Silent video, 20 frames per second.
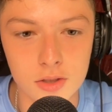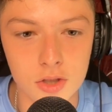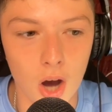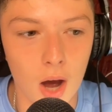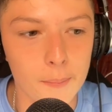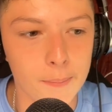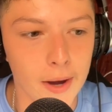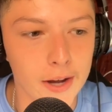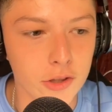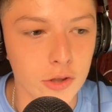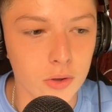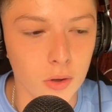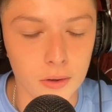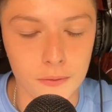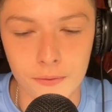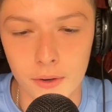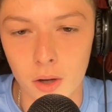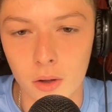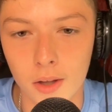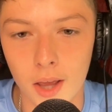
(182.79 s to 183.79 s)
John Bates was on the
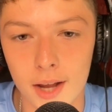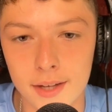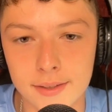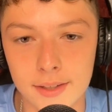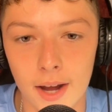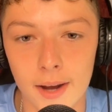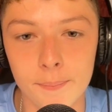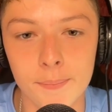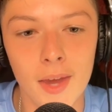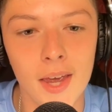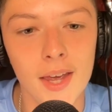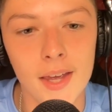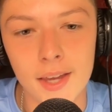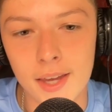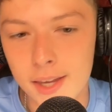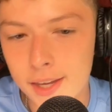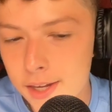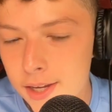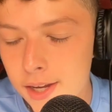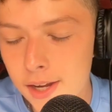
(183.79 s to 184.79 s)
field last night.
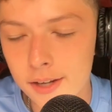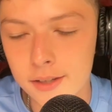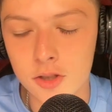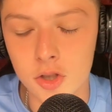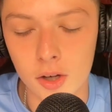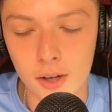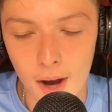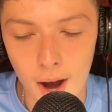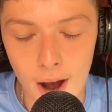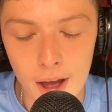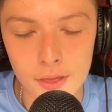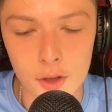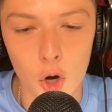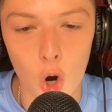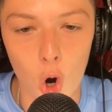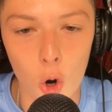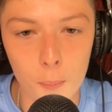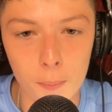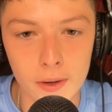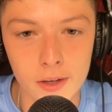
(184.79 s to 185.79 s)
He is the guy that
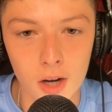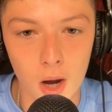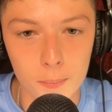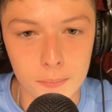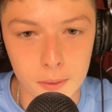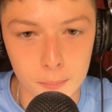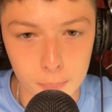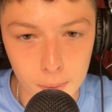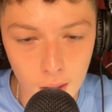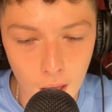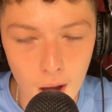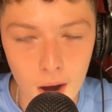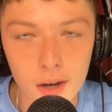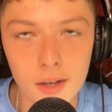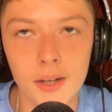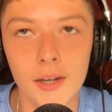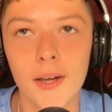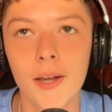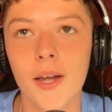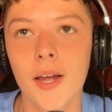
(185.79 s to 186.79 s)
opened up the
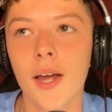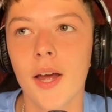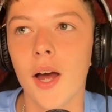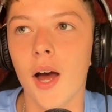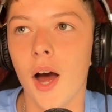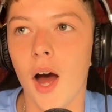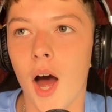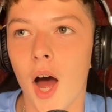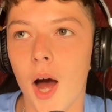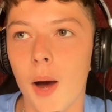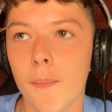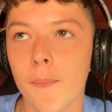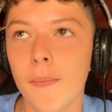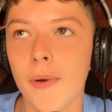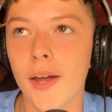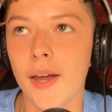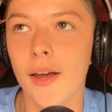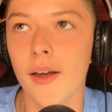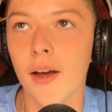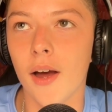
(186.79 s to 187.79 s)
block, opened
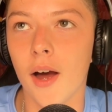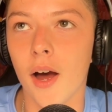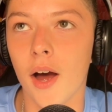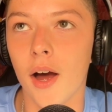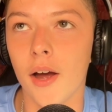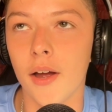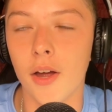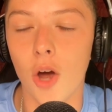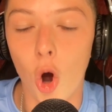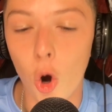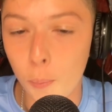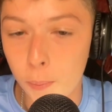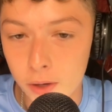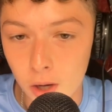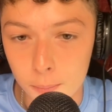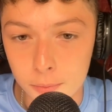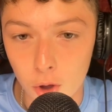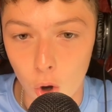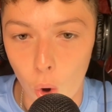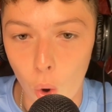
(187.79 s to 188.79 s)

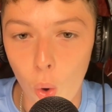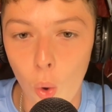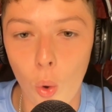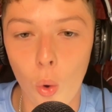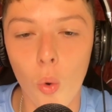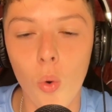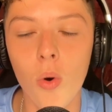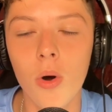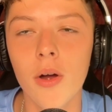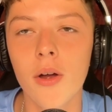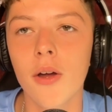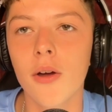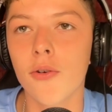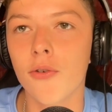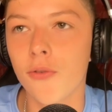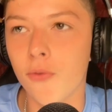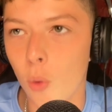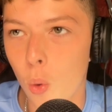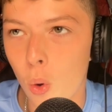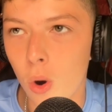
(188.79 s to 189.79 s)
up the hole
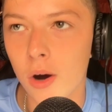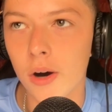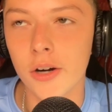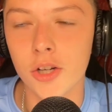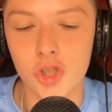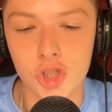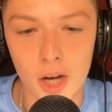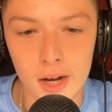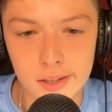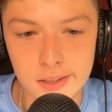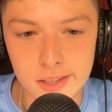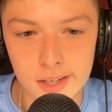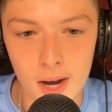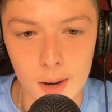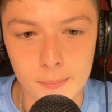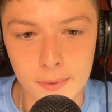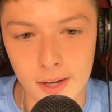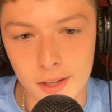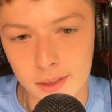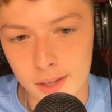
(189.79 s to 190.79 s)
for
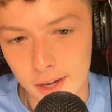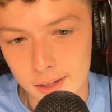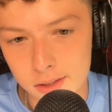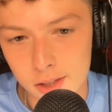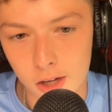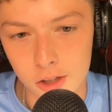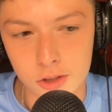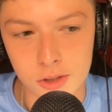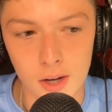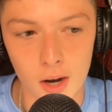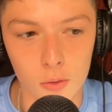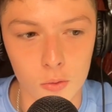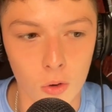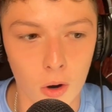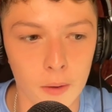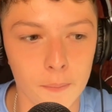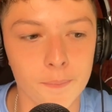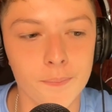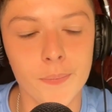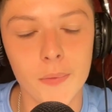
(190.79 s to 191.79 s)
JCM to get that touchdown
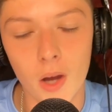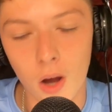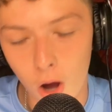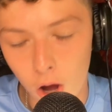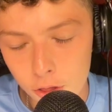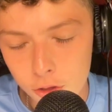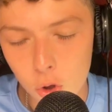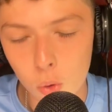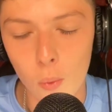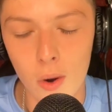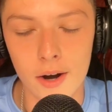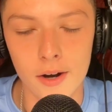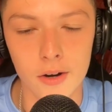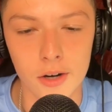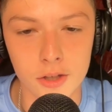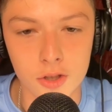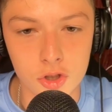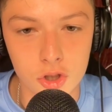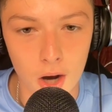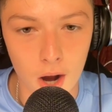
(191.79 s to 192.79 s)
run. Other winner
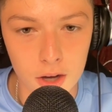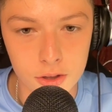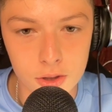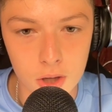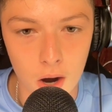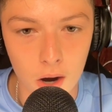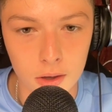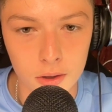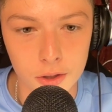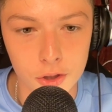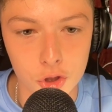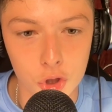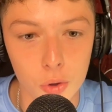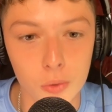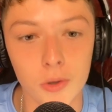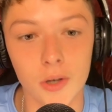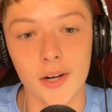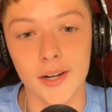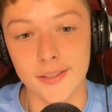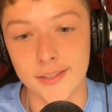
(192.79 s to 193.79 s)
is Josh Connolly
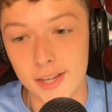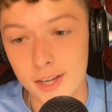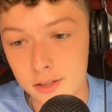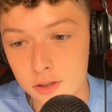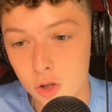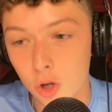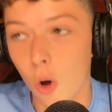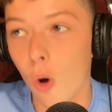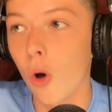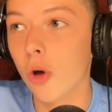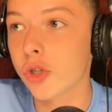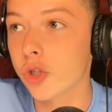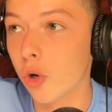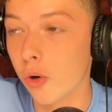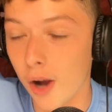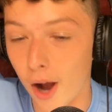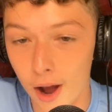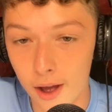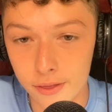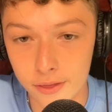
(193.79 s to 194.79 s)
Jr. because he's also
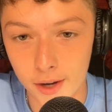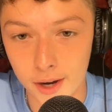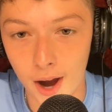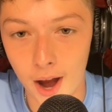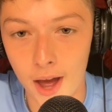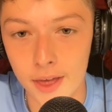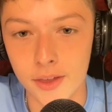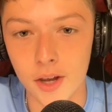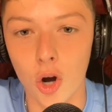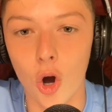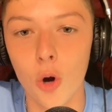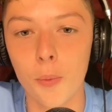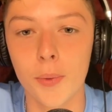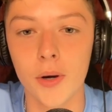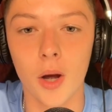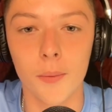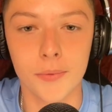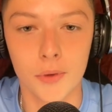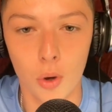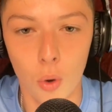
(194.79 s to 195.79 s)
got the guy that
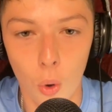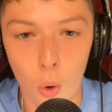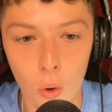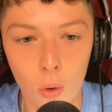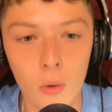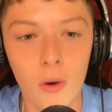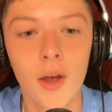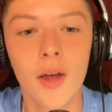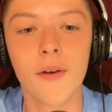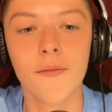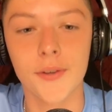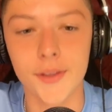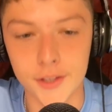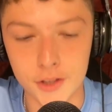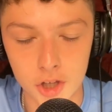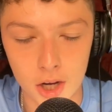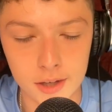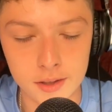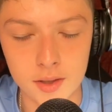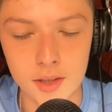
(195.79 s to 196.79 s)
opened up the hole for the
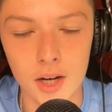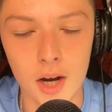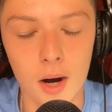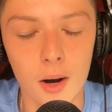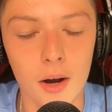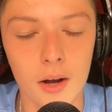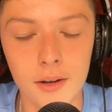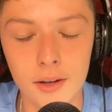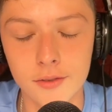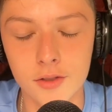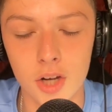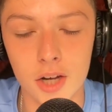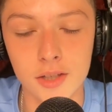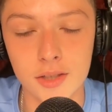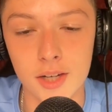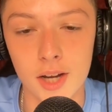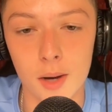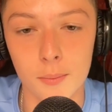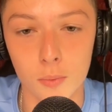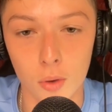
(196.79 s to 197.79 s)

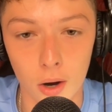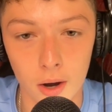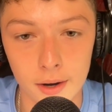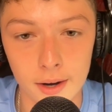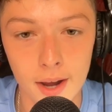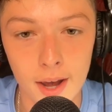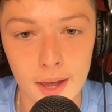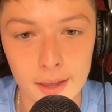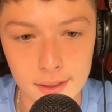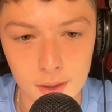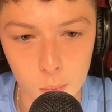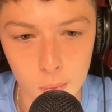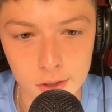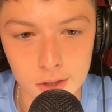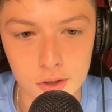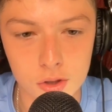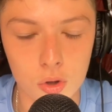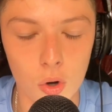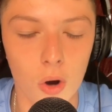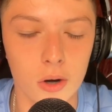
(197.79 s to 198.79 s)
JCM run that we
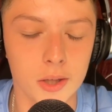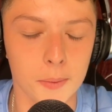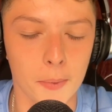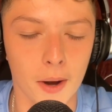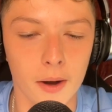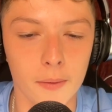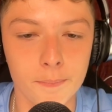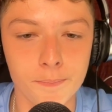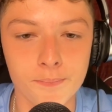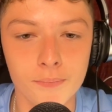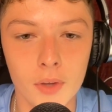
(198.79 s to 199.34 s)
just talked about.